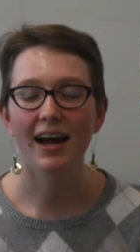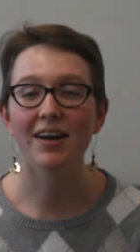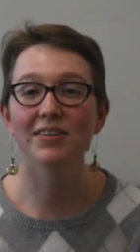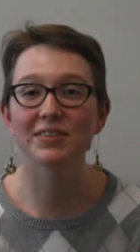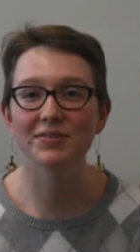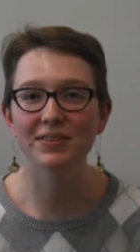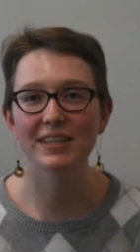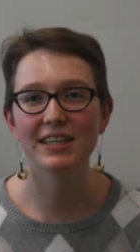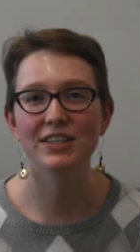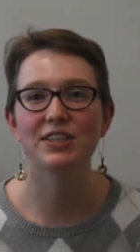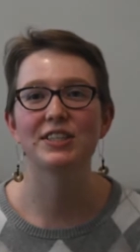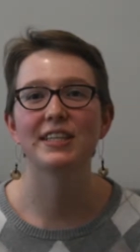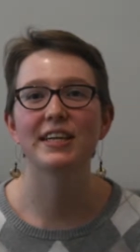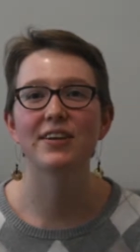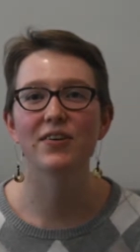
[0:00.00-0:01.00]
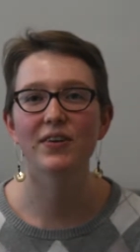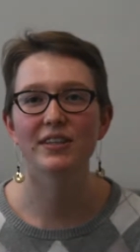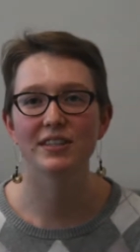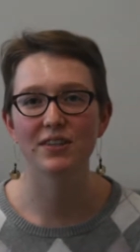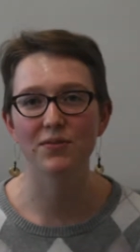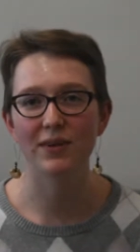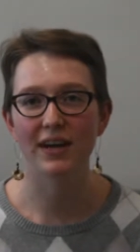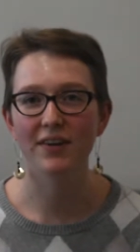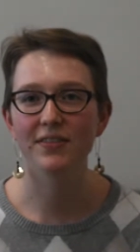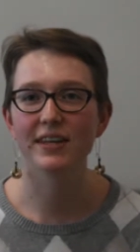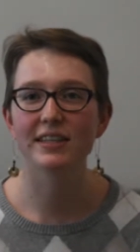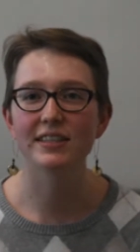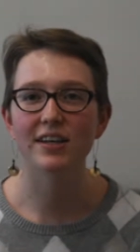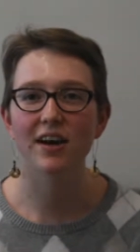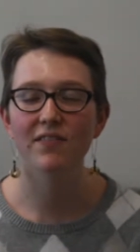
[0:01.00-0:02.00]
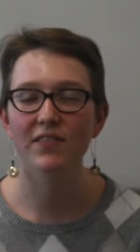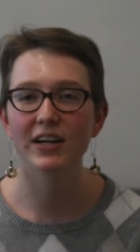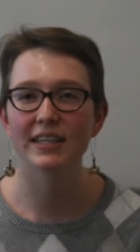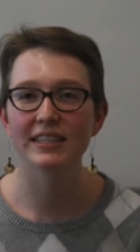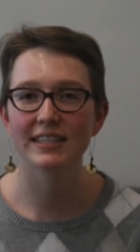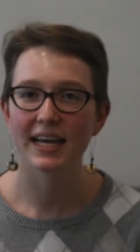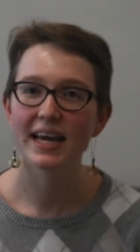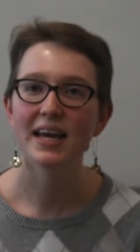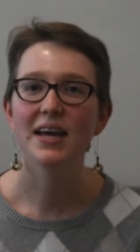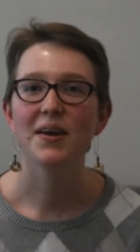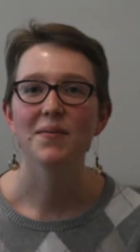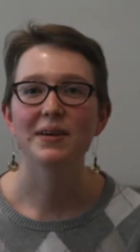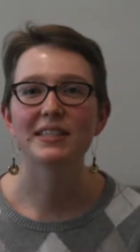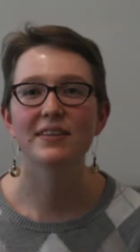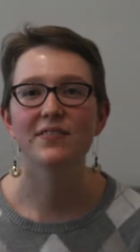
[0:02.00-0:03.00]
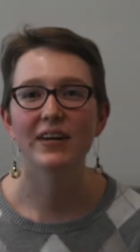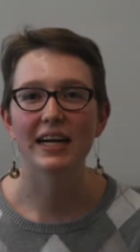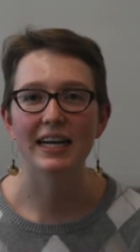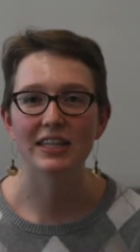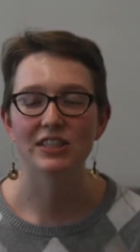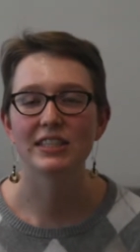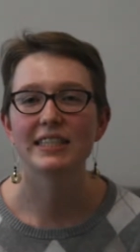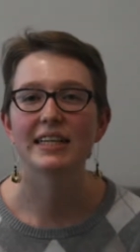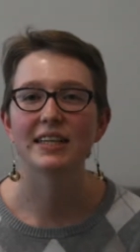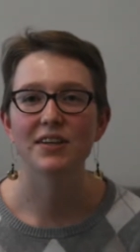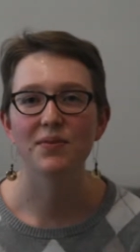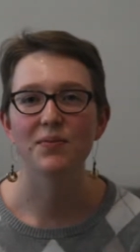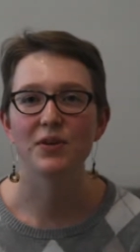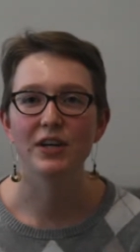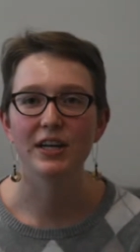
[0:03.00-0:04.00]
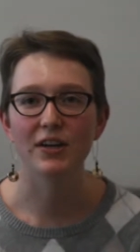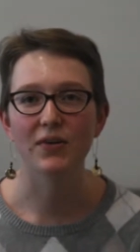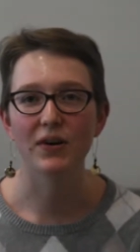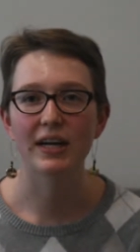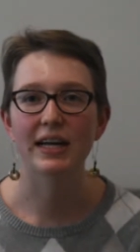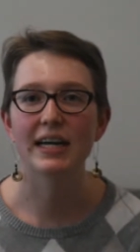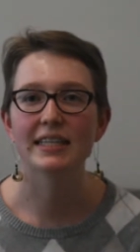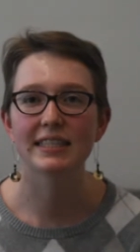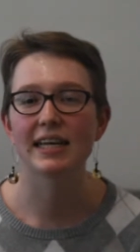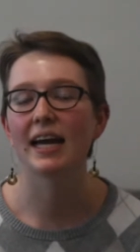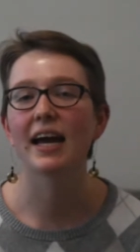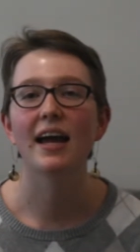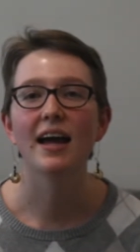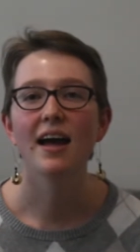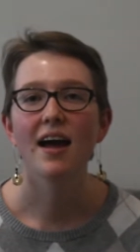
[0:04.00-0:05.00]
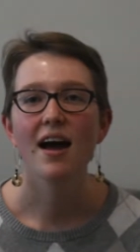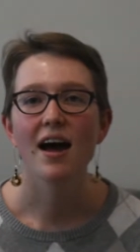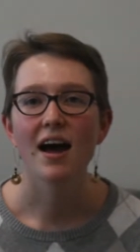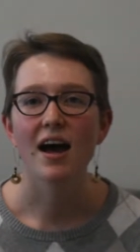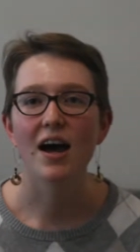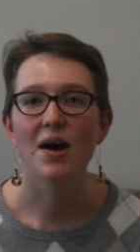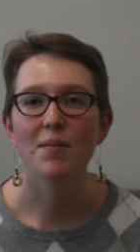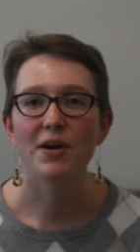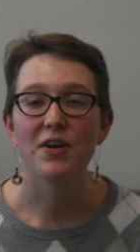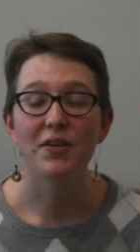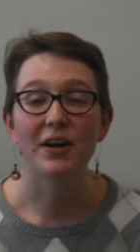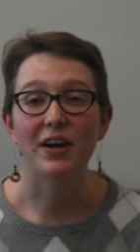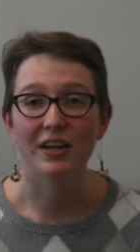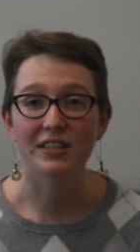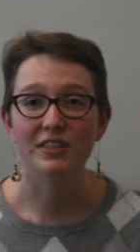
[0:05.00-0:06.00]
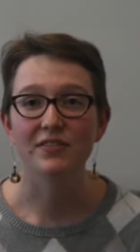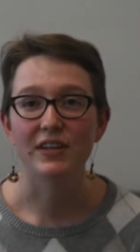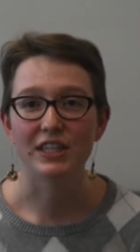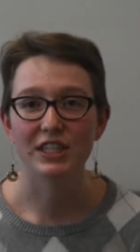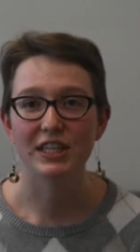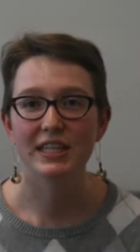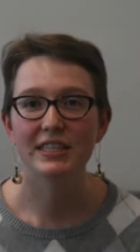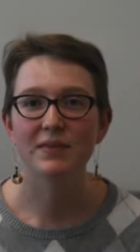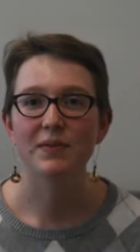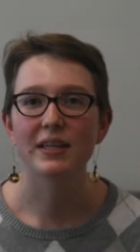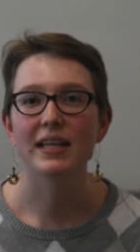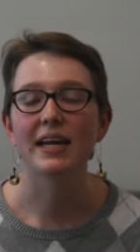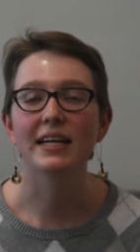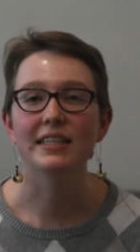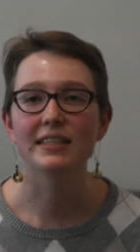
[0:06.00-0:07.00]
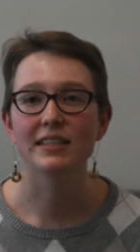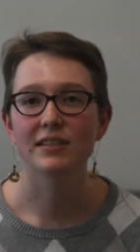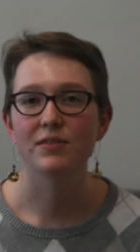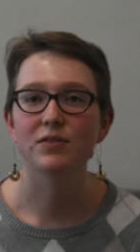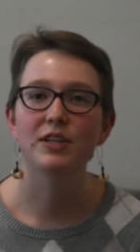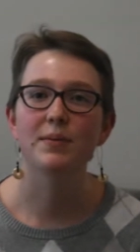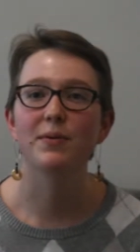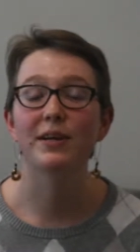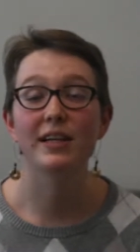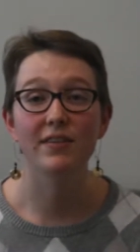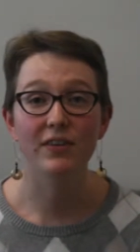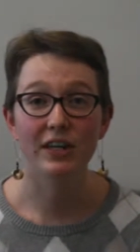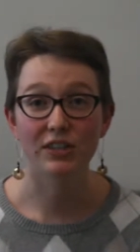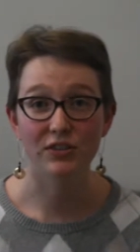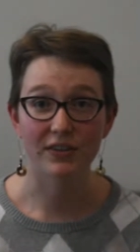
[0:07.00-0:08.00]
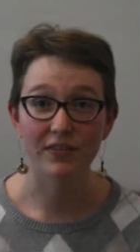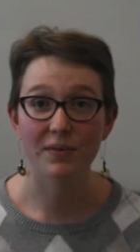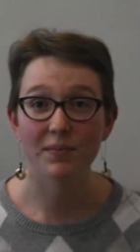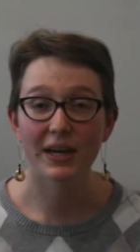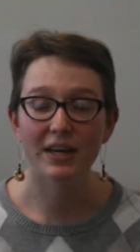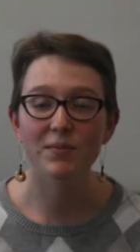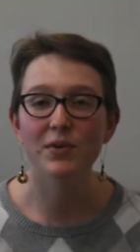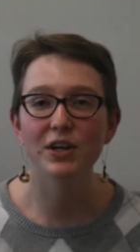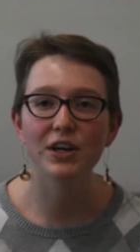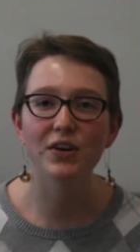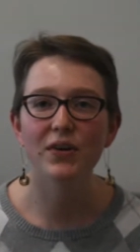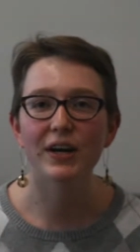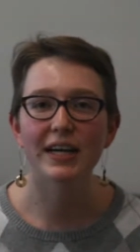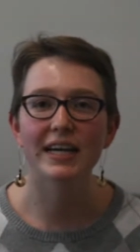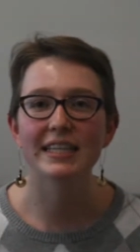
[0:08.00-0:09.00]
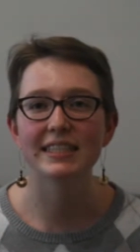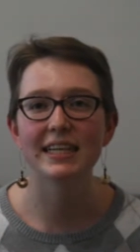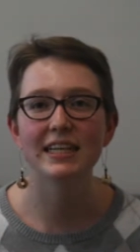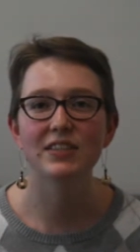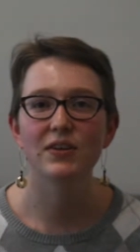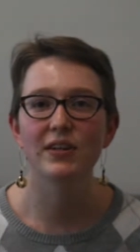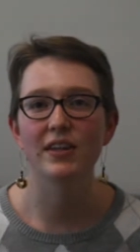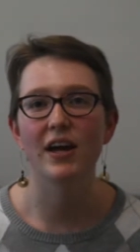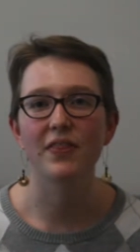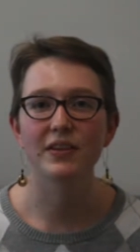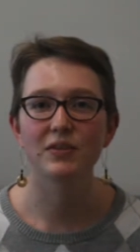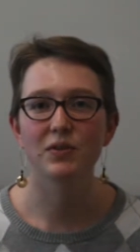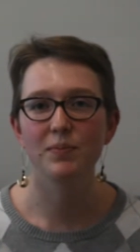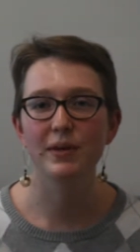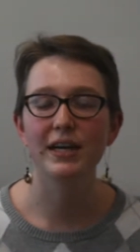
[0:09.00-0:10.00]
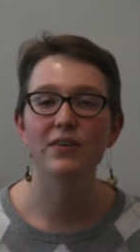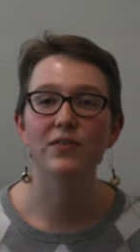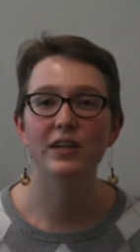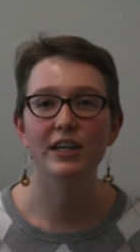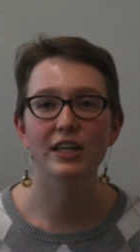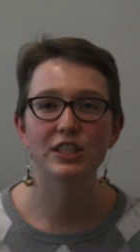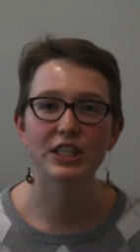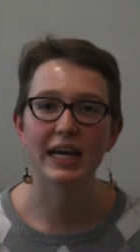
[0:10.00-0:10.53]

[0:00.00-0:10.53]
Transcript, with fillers: I was really interested in going to the Wild Things Conference because I'm very interested in community organizing. Um, I know that conservation is something that is typically very driven by community organizing, and so I thought this would be a really good